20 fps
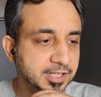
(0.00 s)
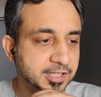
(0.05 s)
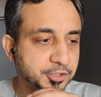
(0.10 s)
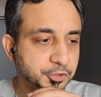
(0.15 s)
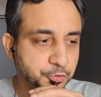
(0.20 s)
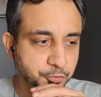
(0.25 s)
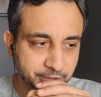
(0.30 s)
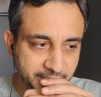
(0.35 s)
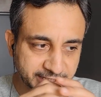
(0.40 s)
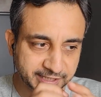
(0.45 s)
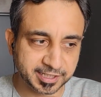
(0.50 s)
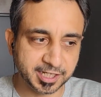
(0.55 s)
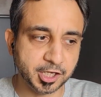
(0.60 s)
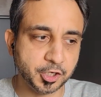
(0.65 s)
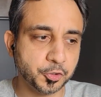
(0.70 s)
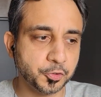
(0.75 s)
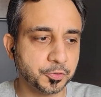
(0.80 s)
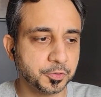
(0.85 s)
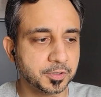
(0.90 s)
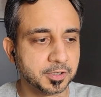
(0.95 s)
So right
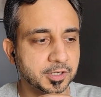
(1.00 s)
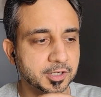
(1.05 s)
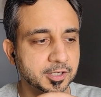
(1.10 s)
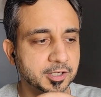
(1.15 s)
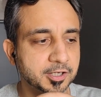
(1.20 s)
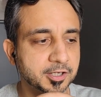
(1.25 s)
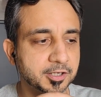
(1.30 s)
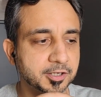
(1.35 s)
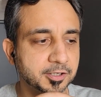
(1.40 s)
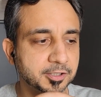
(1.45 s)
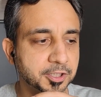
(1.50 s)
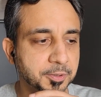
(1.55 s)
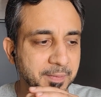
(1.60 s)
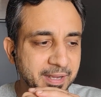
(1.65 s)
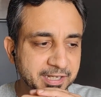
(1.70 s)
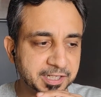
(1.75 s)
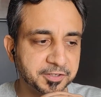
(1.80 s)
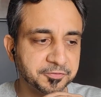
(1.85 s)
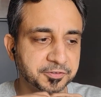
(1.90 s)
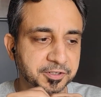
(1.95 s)
now, the
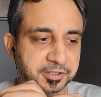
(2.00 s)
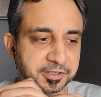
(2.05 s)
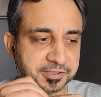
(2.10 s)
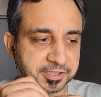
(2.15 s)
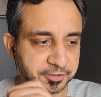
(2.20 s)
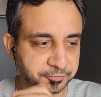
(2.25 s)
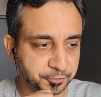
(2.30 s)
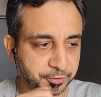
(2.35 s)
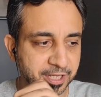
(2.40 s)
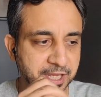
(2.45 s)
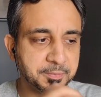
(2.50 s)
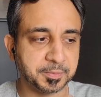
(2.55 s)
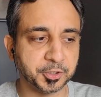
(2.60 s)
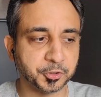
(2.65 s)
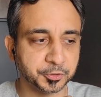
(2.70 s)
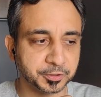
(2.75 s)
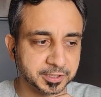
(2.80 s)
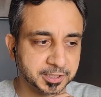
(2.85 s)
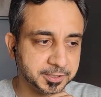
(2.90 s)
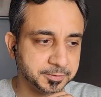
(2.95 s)
maglev triggers are for gaming
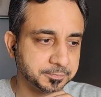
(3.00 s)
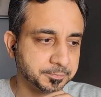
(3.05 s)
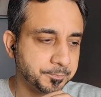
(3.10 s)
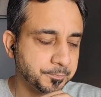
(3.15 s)
only.